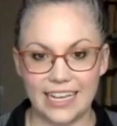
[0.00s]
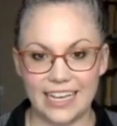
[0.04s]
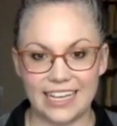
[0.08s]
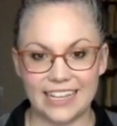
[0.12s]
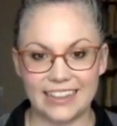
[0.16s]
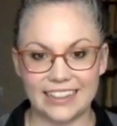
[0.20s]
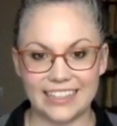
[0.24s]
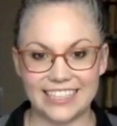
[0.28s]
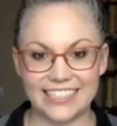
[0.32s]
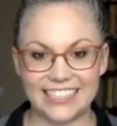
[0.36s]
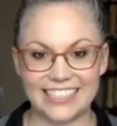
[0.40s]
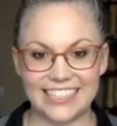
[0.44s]

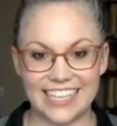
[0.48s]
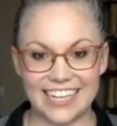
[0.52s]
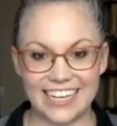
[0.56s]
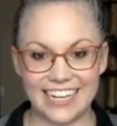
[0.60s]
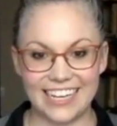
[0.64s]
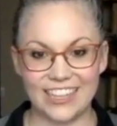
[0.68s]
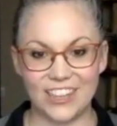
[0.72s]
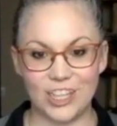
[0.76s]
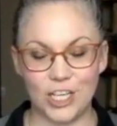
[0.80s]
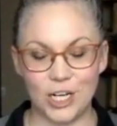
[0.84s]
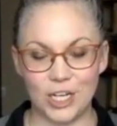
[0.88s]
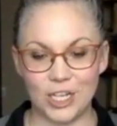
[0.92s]
Let's get
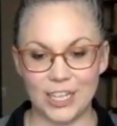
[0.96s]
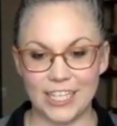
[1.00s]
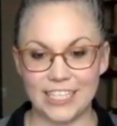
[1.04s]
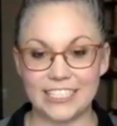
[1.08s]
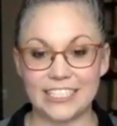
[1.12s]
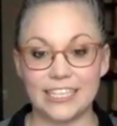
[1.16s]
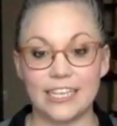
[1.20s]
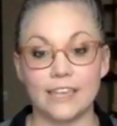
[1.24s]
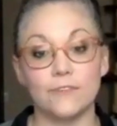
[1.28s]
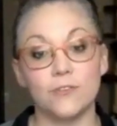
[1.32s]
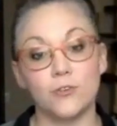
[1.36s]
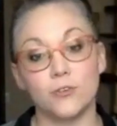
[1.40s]
in there. Let's
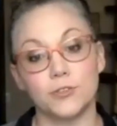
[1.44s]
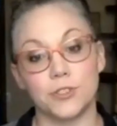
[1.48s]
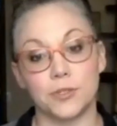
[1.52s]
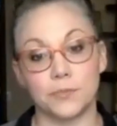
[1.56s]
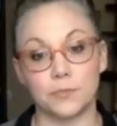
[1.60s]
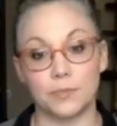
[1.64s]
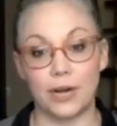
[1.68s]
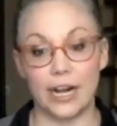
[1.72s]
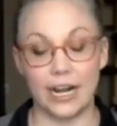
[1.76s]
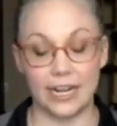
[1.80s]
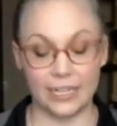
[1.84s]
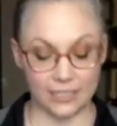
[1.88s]
give you some
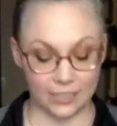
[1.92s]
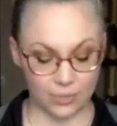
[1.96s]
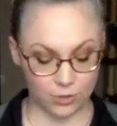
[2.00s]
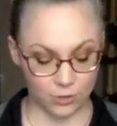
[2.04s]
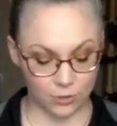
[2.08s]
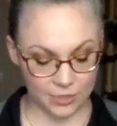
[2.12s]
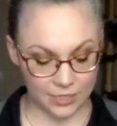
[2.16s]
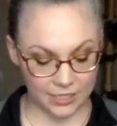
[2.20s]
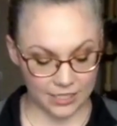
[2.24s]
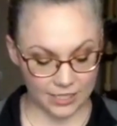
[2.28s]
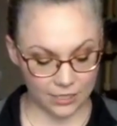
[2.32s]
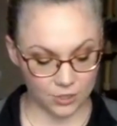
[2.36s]
practical
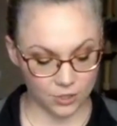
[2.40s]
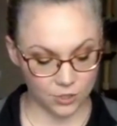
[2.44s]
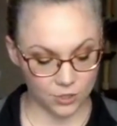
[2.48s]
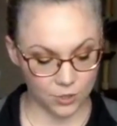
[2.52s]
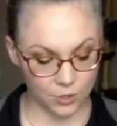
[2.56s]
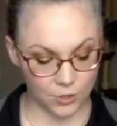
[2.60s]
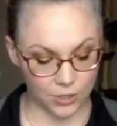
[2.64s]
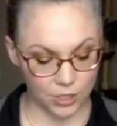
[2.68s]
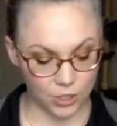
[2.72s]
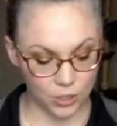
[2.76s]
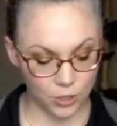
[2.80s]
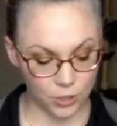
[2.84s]
skills you
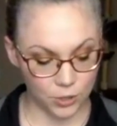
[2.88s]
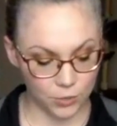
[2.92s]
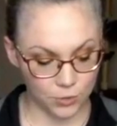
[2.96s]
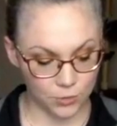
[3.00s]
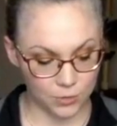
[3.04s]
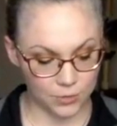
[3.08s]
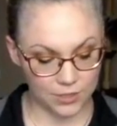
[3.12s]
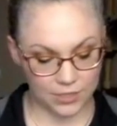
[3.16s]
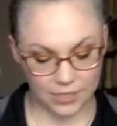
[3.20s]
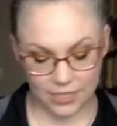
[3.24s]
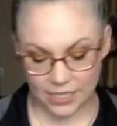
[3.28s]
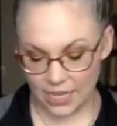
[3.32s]
can
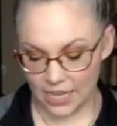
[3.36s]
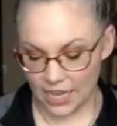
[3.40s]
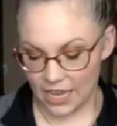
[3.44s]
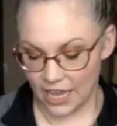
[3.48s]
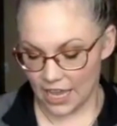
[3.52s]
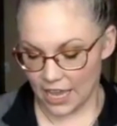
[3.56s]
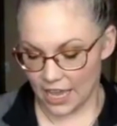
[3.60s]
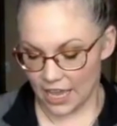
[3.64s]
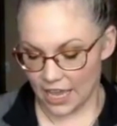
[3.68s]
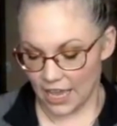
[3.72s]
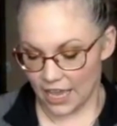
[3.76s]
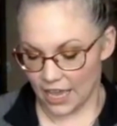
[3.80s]
use.
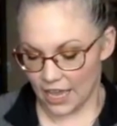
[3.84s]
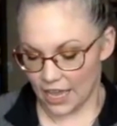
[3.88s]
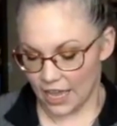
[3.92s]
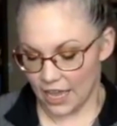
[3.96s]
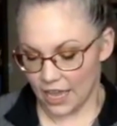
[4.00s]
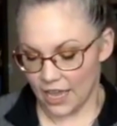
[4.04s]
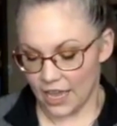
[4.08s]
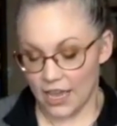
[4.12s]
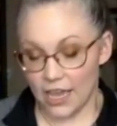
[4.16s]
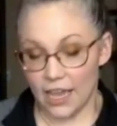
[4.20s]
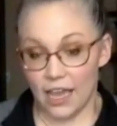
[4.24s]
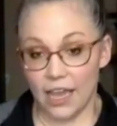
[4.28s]

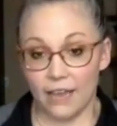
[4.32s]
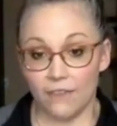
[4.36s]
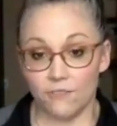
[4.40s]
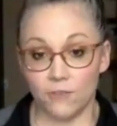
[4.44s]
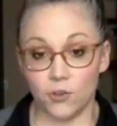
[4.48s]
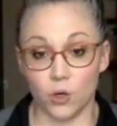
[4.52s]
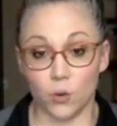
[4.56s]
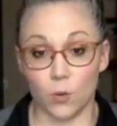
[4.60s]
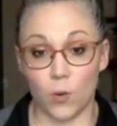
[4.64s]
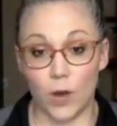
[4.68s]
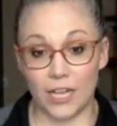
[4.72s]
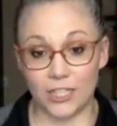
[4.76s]
If
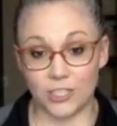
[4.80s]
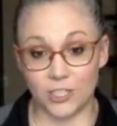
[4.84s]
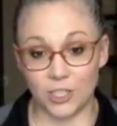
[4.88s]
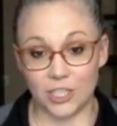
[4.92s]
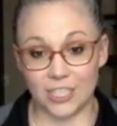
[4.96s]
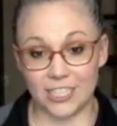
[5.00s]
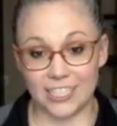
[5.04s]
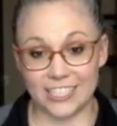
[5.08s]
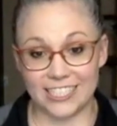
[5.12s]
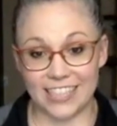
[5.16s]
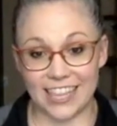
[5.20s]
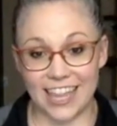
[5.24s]
you're watching
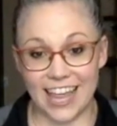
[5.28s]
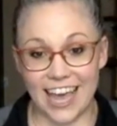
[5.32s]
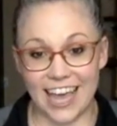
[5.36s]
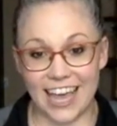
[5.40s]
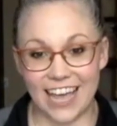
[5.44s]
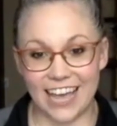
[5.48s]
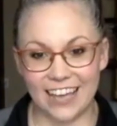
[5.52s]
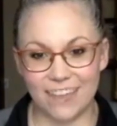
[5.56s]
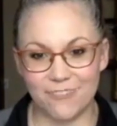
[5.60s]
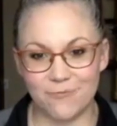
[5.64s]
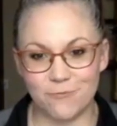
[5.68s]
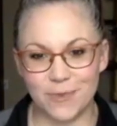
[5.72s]
this
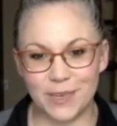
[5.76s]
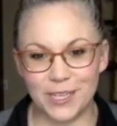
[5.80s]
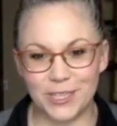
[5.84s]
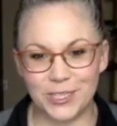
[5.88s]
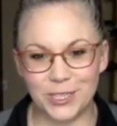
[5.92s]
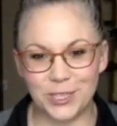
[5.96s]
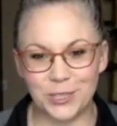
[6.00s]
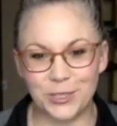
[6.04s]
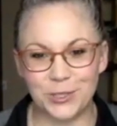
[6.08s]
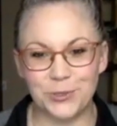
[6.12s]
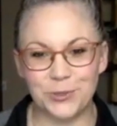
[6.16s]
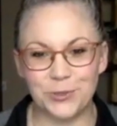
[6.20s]
live, make
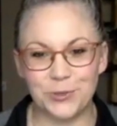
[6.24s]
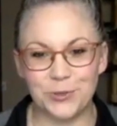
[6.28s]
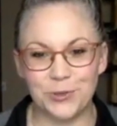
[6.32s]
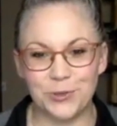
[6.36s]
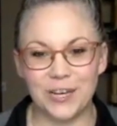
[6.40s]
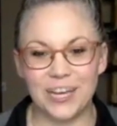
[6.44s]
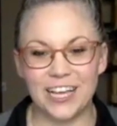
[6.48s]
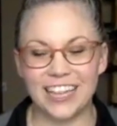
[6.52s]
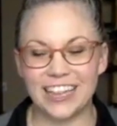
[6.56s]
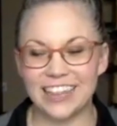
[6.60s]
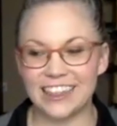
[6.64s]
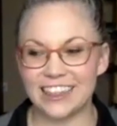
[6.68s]
sure you
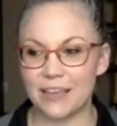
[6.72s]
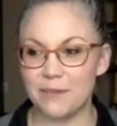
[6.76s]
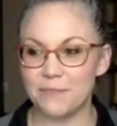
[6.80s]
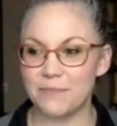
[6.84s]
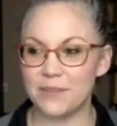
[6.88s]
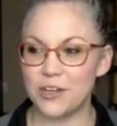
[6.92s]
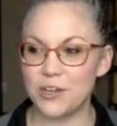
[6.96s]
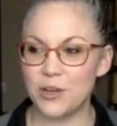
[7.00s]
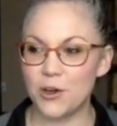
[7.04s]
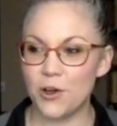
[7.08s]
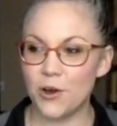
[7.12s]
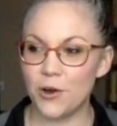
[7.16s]
let me
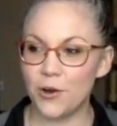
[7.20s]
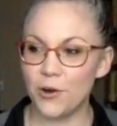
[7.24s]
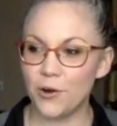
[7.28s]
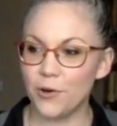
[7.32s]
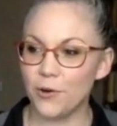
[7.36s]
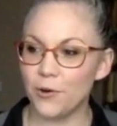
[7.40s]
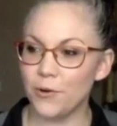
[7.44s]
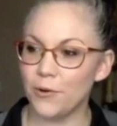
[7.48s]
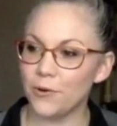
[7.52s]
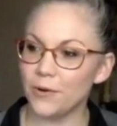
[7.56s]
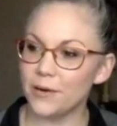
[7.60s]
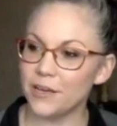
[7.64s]

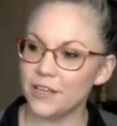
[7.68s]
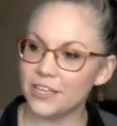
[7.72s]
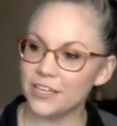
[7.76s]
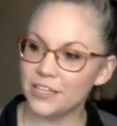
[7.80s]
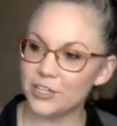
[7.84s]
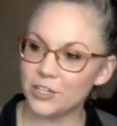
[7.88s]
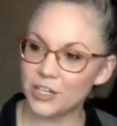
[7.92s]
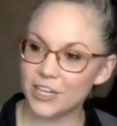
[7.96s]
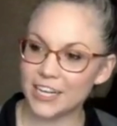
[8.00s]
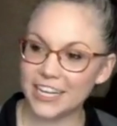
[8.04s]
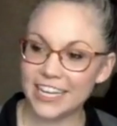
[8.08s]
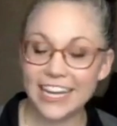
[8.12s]
know
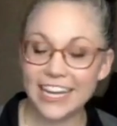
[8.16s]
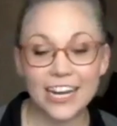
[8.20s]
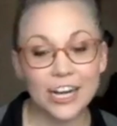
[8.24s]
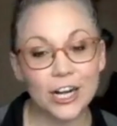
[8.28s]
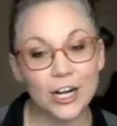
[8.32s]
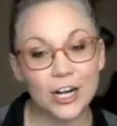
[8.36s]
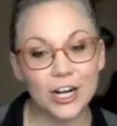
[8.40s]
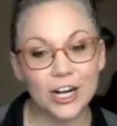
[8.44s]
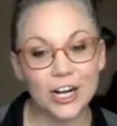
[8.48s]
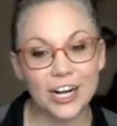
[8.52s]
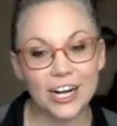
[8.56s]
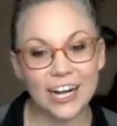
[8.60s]
you're
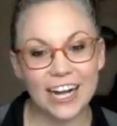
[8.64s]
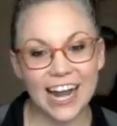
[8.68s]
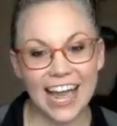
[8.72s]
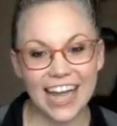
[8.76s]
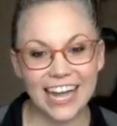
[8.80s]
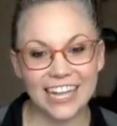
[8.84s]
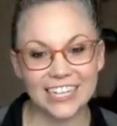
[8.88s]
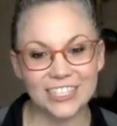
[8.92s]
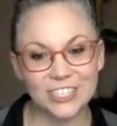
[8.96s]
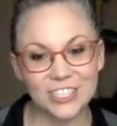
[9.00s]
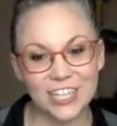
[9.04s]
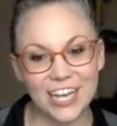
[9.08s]
here,
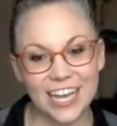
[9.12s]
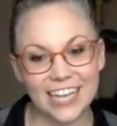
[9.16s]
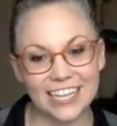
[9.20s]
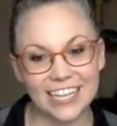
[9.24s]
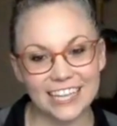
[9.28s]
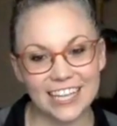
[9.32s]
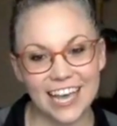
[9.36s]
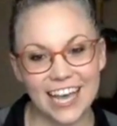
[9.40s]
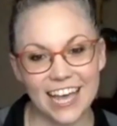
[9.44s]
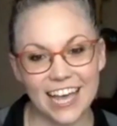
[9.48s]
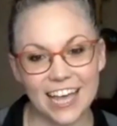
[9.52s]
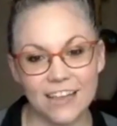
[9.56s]
hashtag
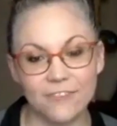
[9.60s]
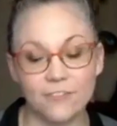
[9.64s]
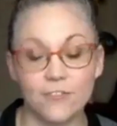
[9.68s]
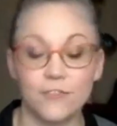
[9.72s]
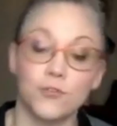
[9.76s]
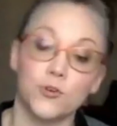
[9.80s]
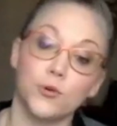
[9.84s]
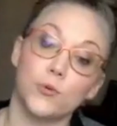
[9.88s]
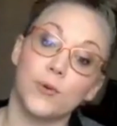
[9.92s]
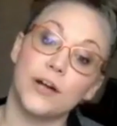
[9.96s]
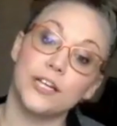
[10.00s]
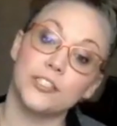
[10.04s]
live. If
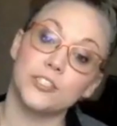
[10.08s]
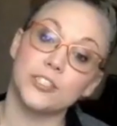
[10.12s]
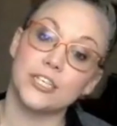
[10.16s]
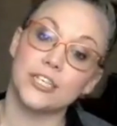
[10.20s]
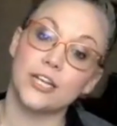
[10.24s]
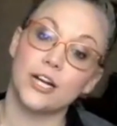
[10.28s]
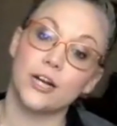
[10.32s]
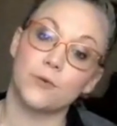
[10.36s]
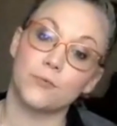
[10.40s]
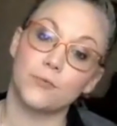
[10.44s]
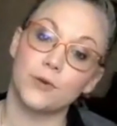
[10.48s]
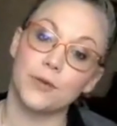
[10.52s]
you're watching it
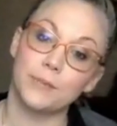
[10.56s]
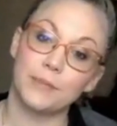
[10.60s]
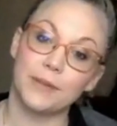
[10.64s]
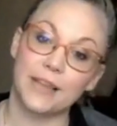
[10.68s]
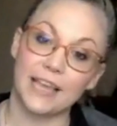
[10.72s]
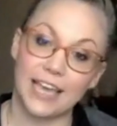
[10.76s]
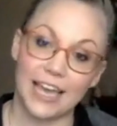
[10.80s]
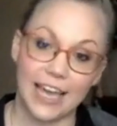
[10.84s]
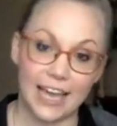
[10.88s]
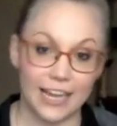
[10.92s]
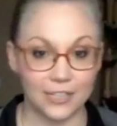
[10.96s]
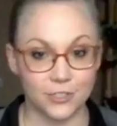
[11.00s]
on
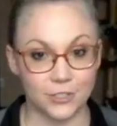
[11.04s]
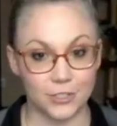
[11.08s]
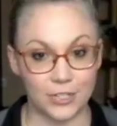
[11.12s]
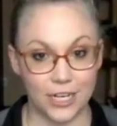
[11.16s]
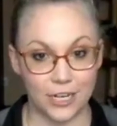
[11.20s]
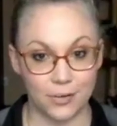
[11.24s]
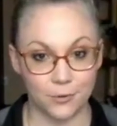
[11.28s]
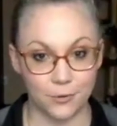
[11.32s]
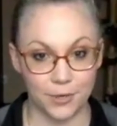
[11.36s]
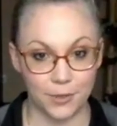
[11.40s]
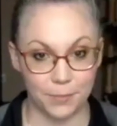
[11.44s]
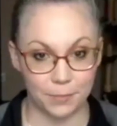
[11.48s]
replay, hashtag
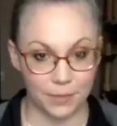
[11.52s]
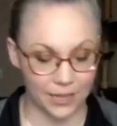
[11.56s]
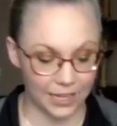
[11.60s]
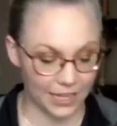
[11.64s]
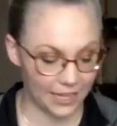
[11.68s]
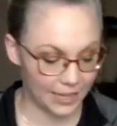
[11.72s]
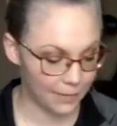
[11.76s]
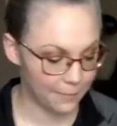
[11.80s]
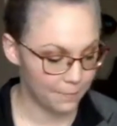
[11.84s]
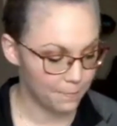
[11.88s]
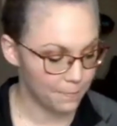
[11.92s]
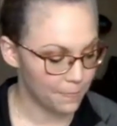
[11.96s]
replay.